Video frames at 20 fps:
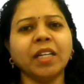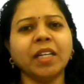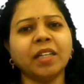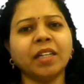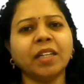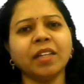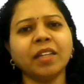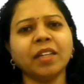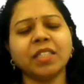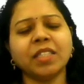
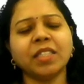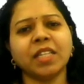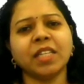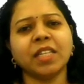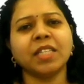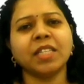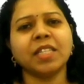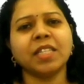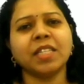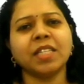
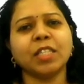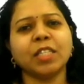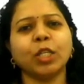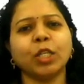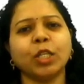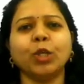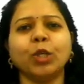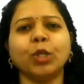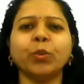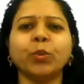
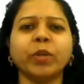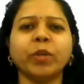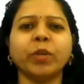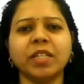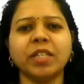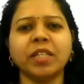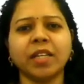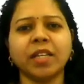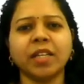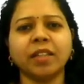interchanges into
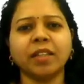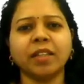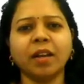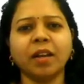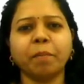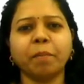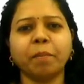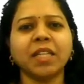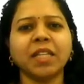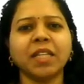each
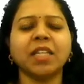other